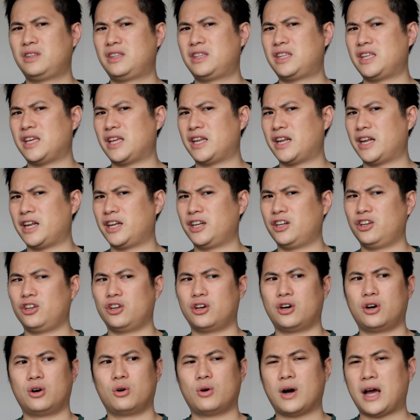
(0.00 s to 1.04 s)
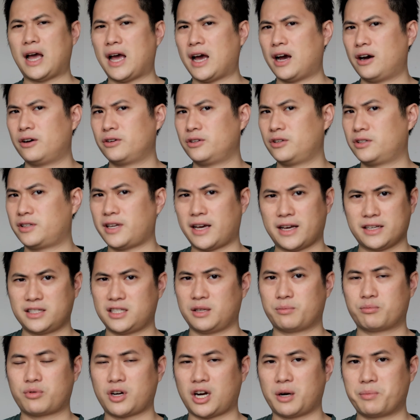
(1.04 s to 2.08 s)
didn't know how to test
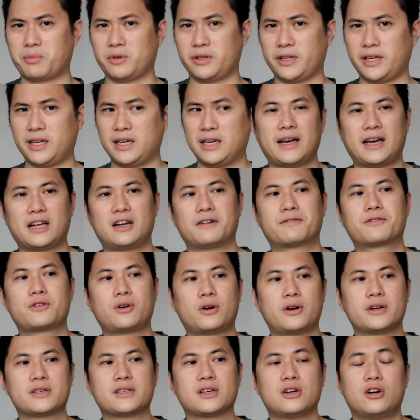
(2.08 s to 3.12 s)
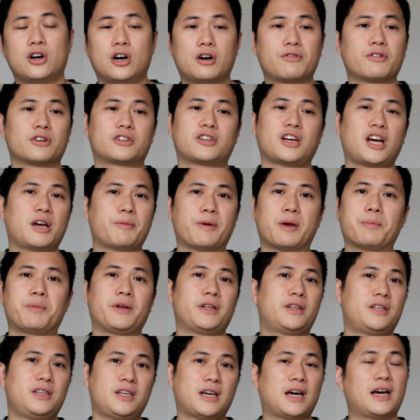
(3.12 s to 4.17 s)
it properly. And of course, over time,
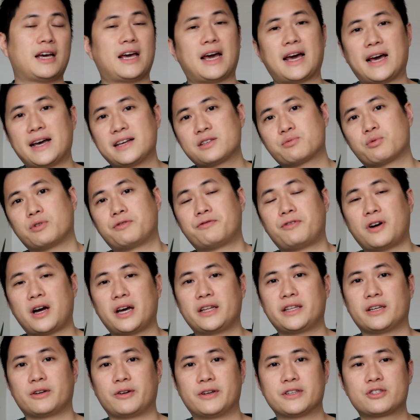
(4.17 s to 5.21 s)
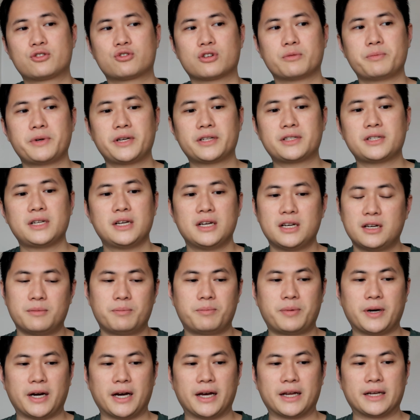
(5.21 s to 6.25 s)
MBTI has refined their instrument,
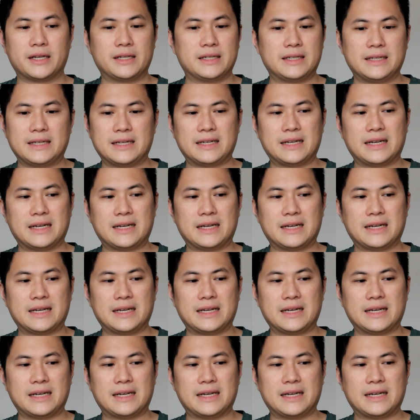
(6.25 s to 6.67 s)
but